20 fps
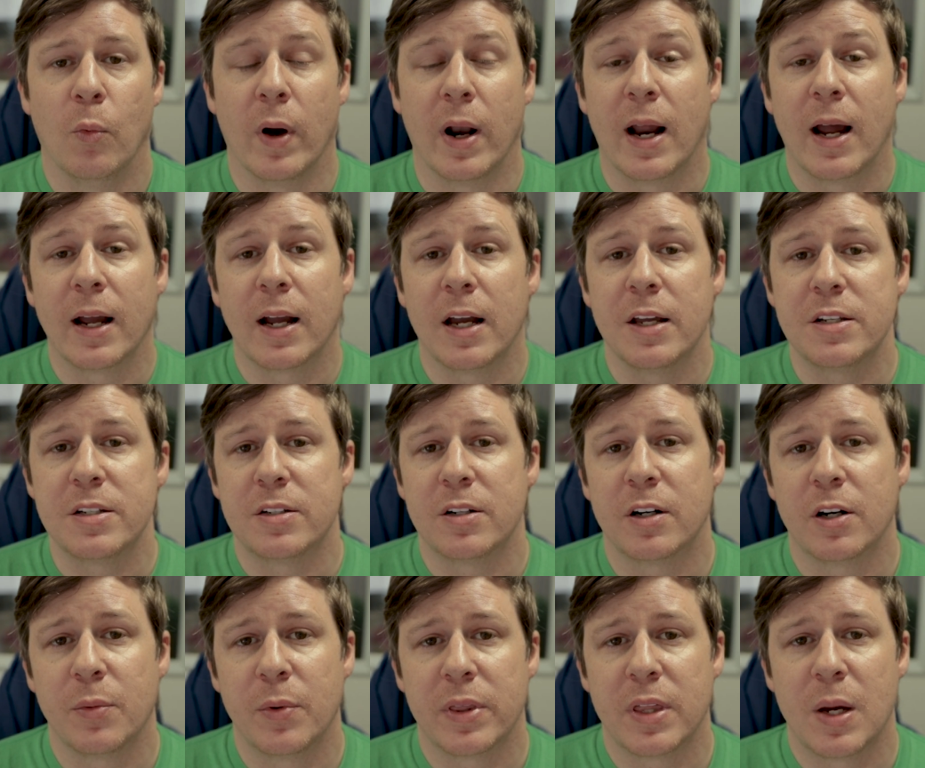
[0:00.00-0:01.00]
When I got
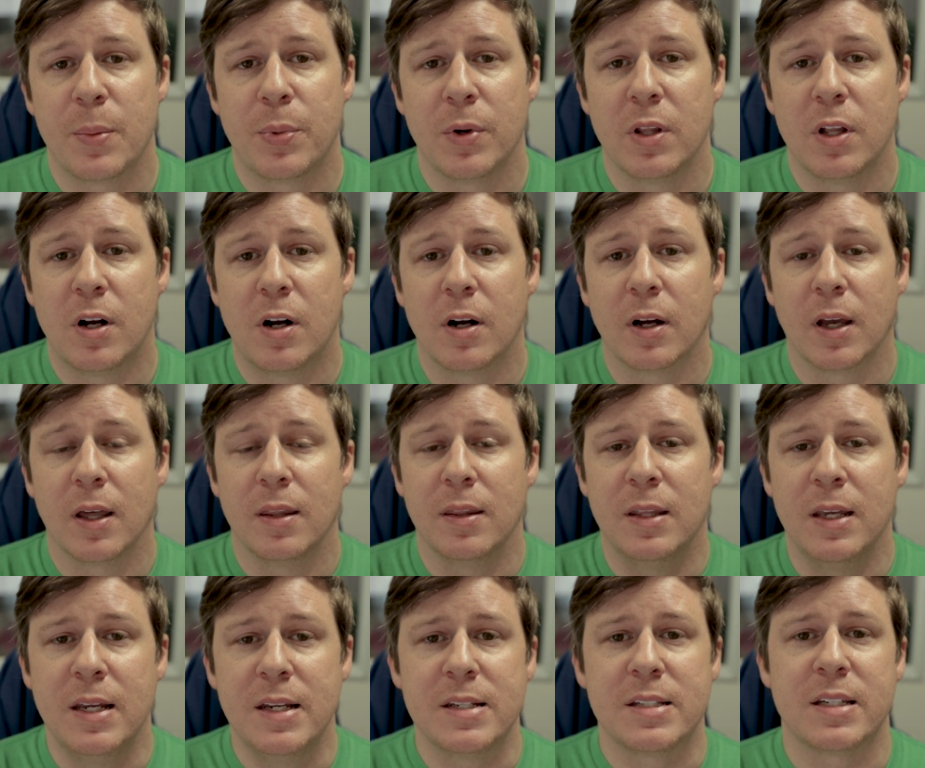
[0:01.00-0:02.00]
started with Epilog,
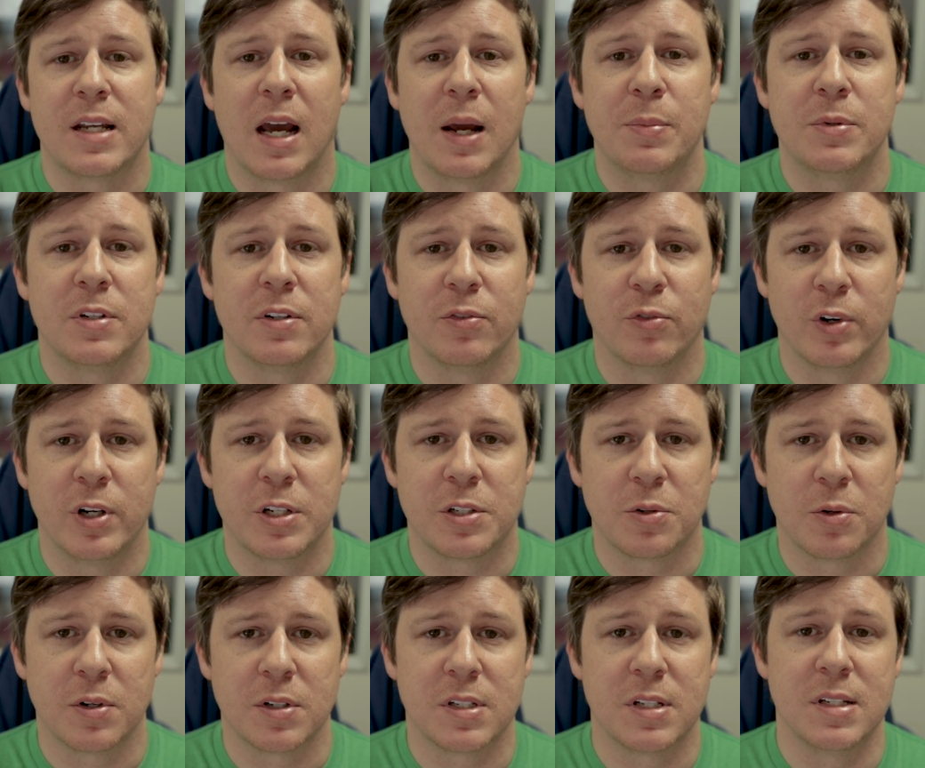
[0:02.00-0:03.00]
these types of
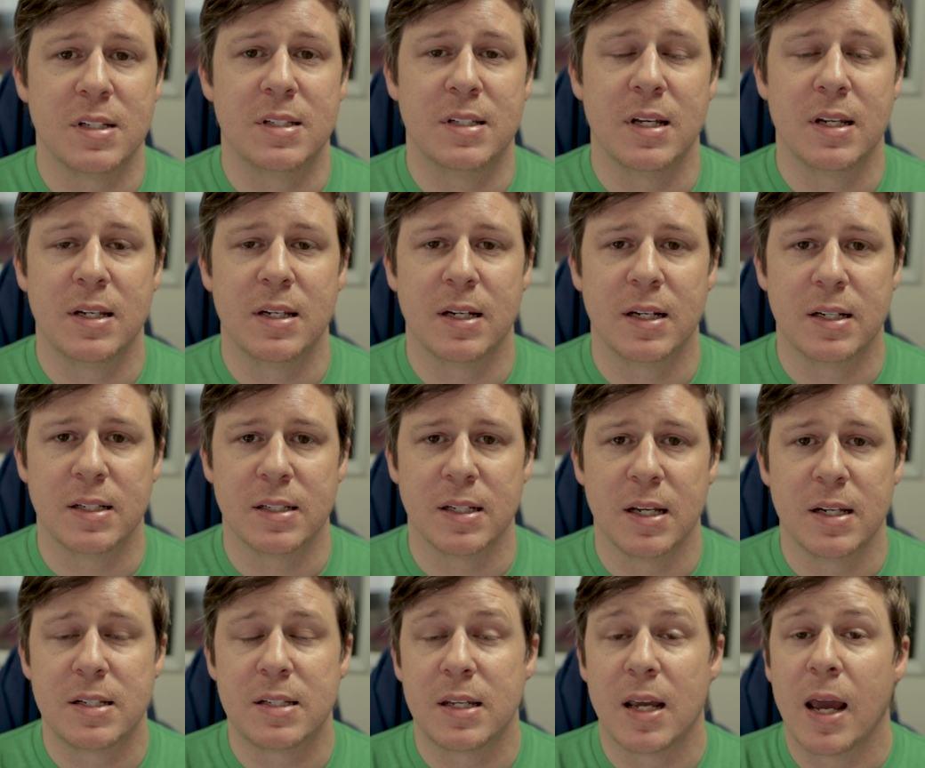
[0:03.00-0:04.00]
resources didn't
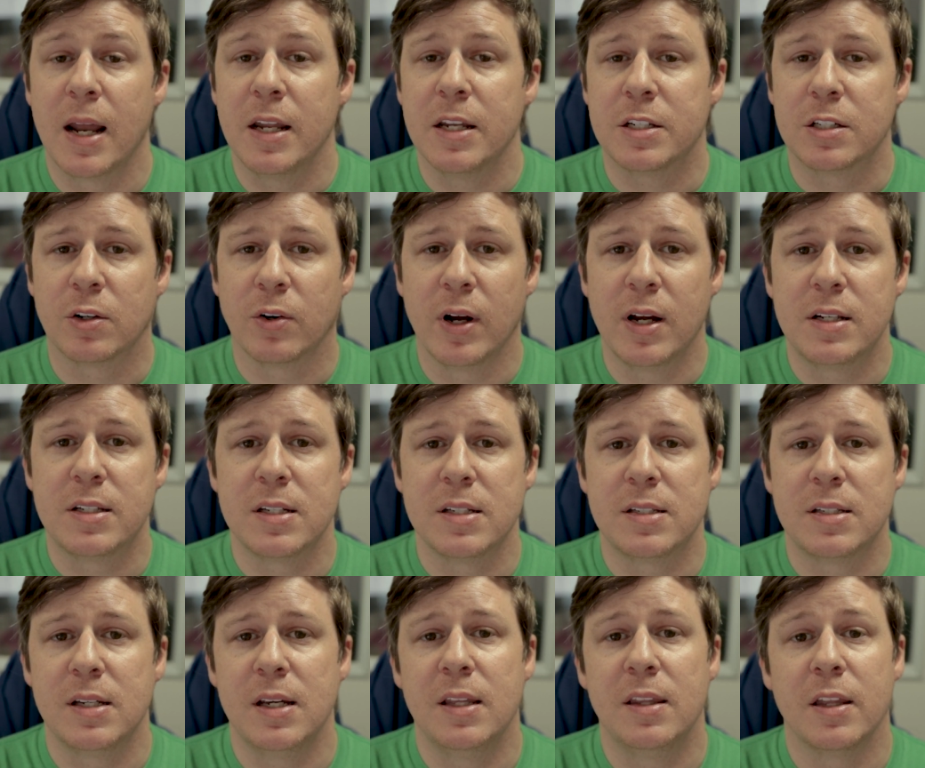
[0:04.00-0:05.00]
exist, and it's great to
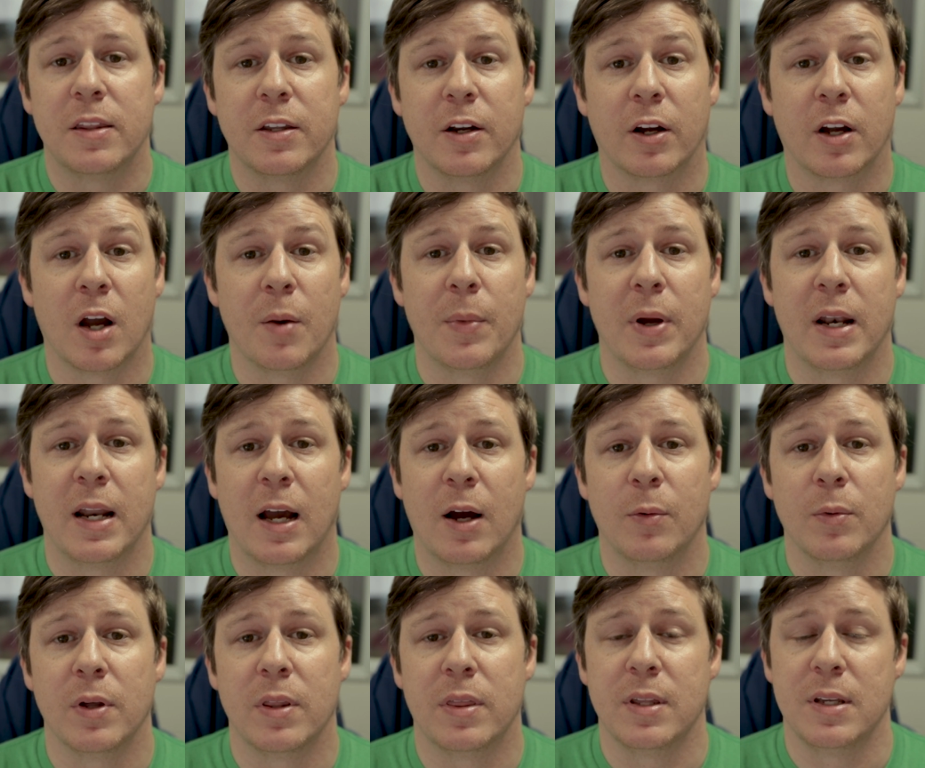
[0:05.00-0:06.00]
see that they're coming
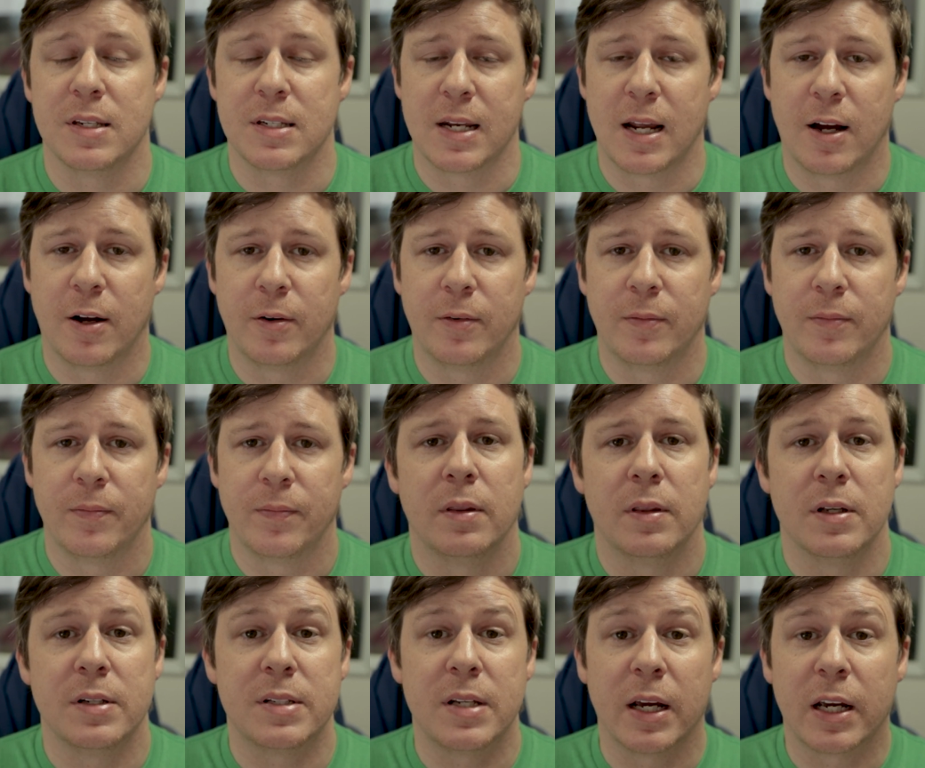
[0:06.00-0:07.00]
out with these now.
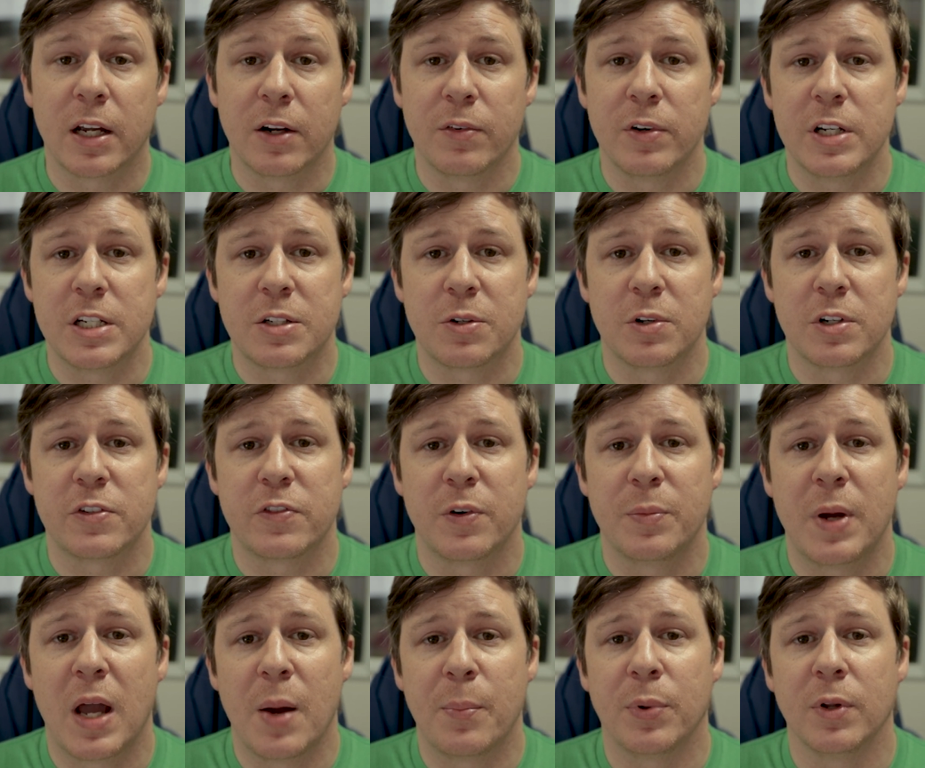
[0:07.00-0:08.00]
The second resource
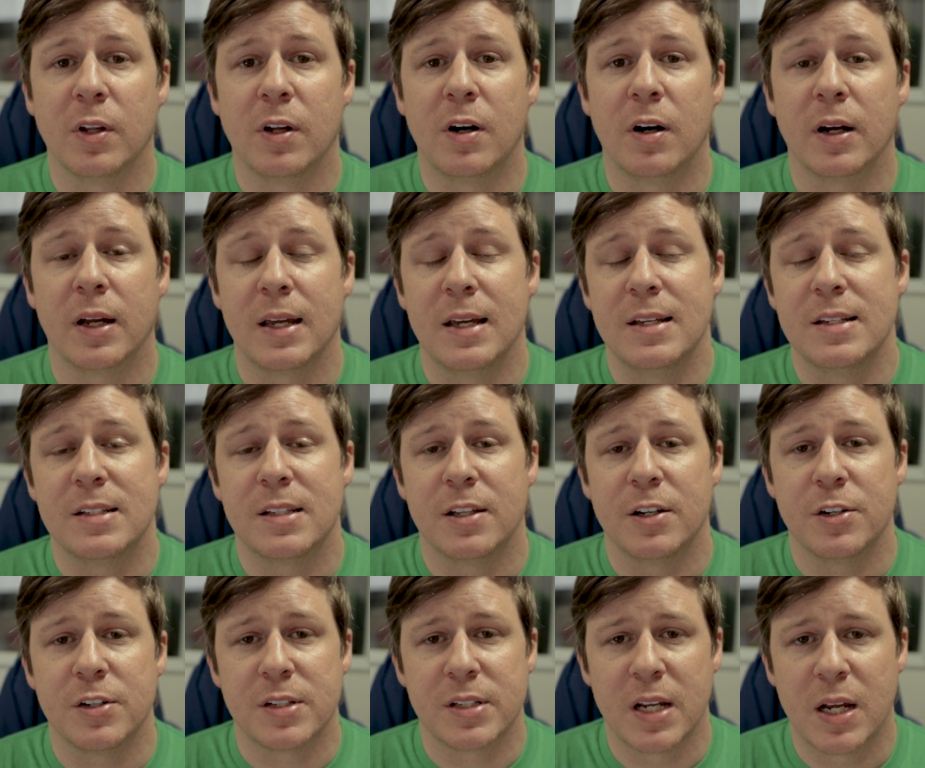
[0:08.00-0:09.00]
from Epilog is
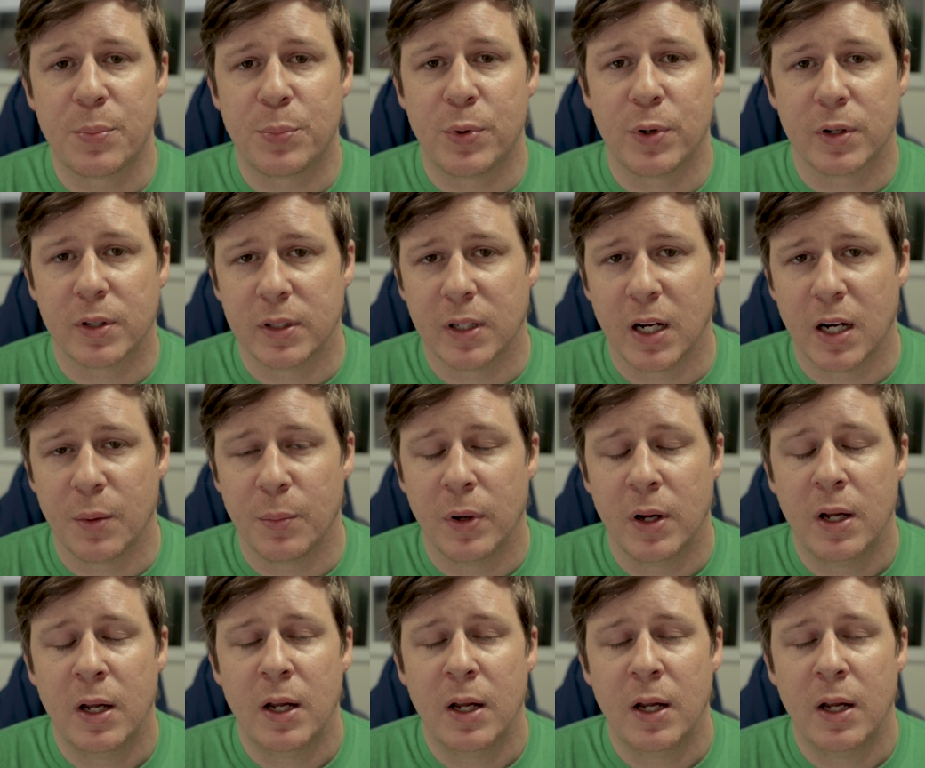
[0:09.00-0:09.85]
their sample club.